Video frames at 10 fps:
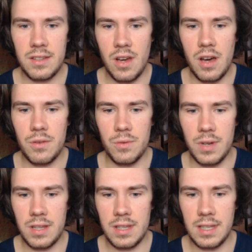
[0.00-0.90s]
not
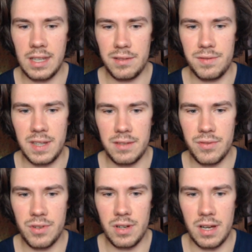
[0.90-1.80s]
really in
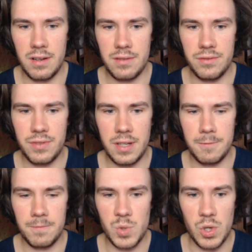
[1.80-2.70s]
favor of
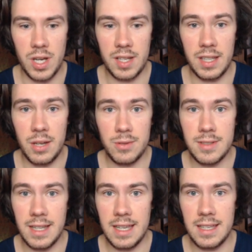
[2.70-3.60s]
trying
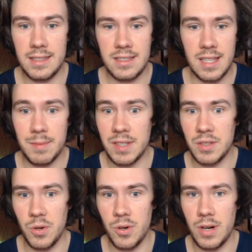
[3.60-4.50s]
out a Systemic
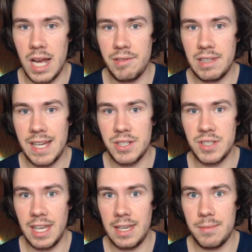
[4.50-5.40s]
or
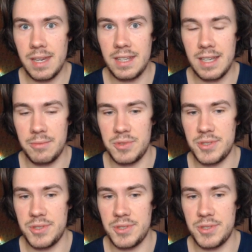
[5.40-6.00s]
Avalanche game anytime